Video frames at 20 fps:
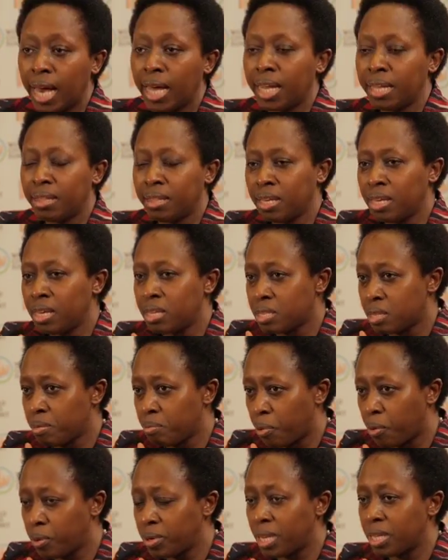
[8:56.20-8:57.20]
And I think it's
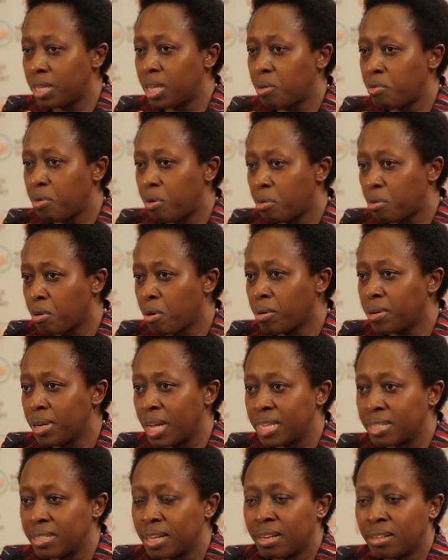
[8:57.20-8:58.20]
important that we
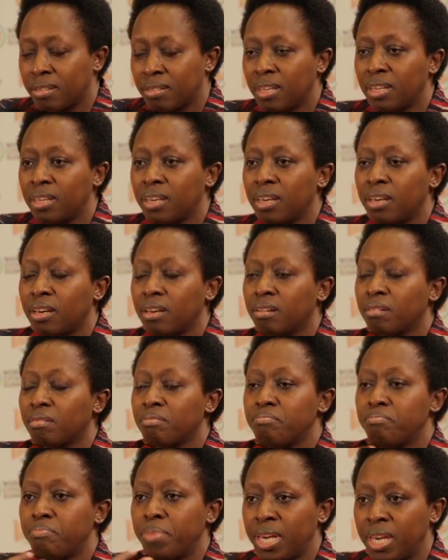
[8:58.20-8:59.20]
recognize that thinking
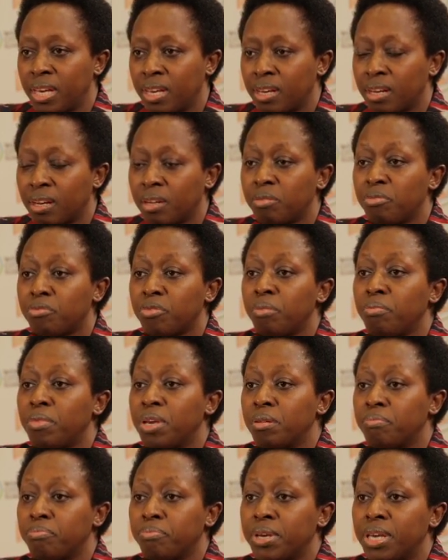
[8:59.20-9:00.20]
big and
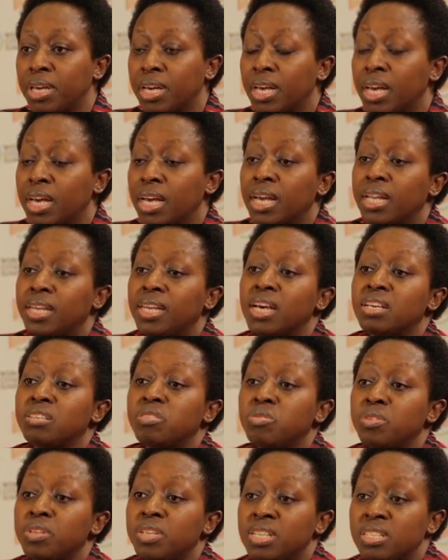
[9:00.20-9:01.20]
dreaming big does
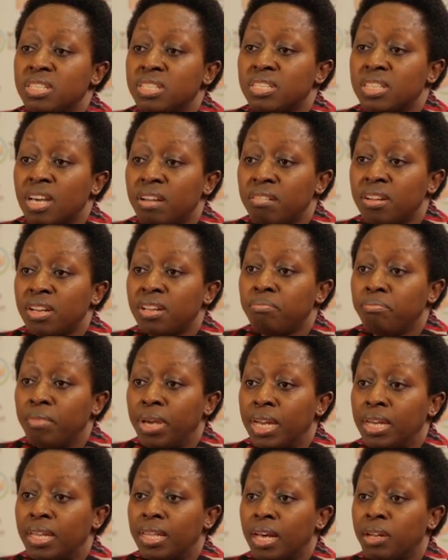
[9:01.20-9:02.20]
not necessarily
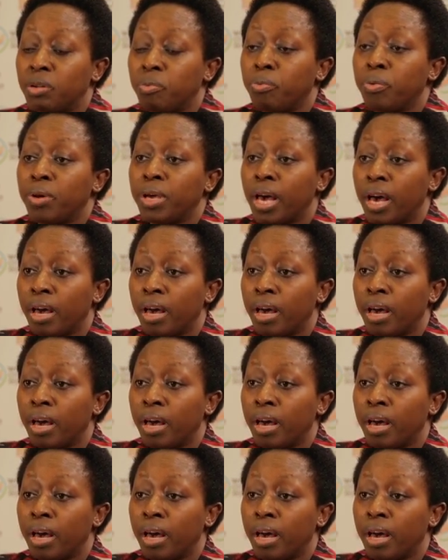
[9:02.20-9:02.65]
mean that we